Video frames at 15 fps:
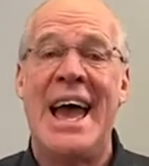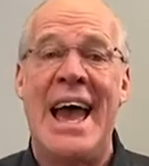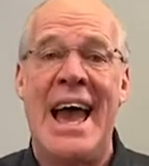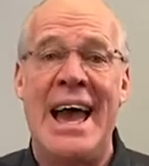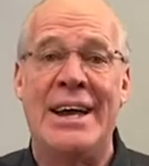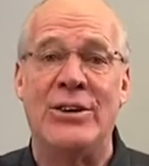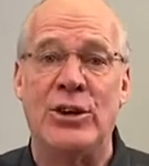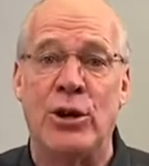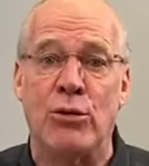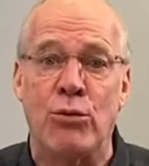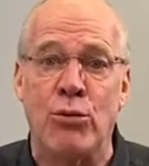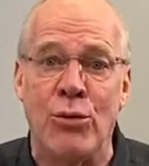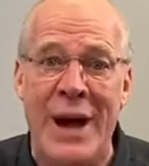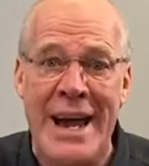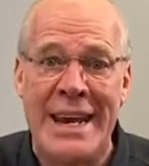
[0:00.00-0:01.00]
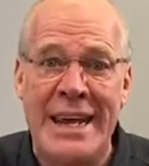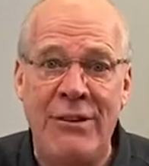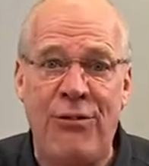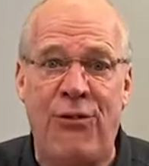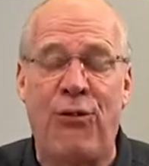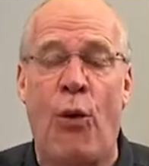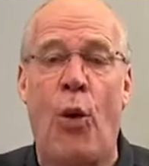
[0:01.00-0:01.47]
and you're ready
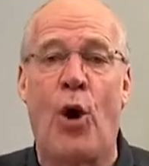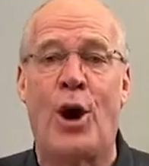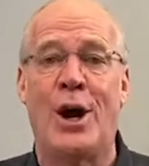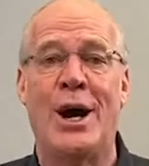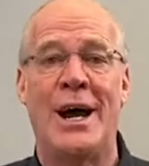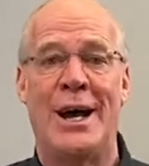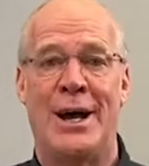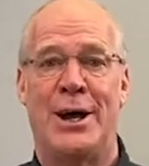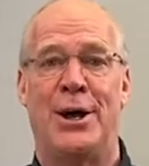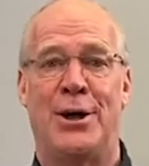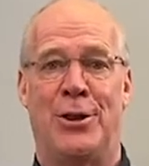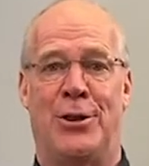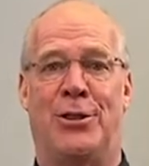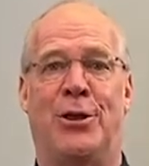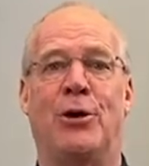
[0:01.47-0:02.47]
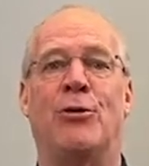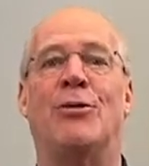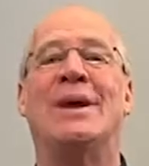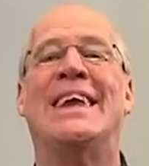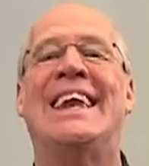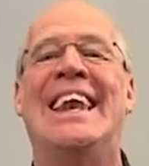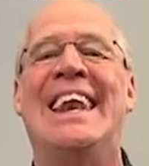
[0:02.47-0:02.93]
for the
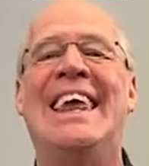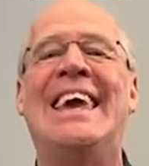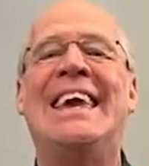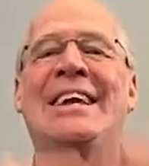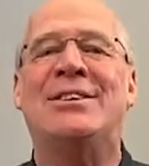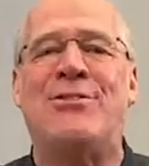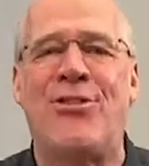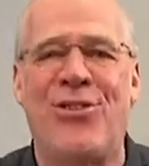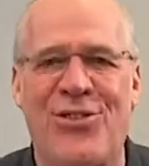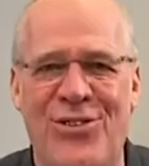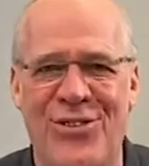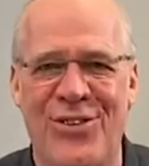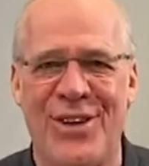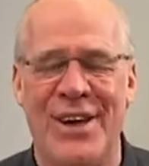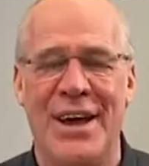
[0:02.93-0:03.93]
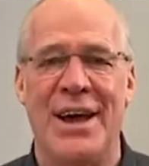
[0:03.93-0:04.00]
release,